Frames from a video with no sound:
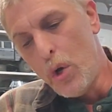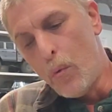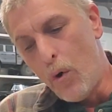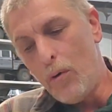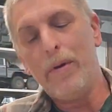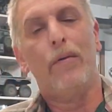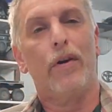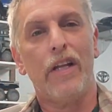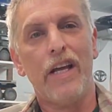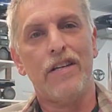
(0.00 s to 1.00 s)
will be
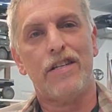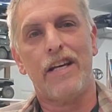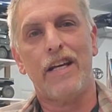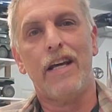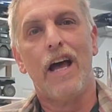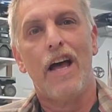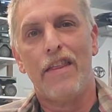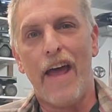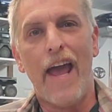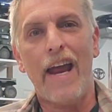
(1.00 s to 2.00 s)
releasing
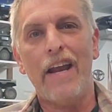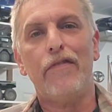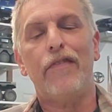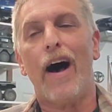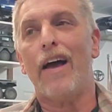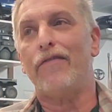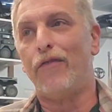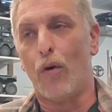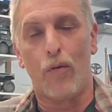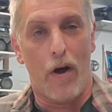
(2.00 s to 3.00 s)
the 85
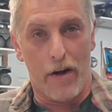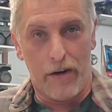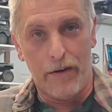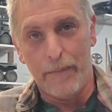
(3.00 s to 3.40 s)
4Runner.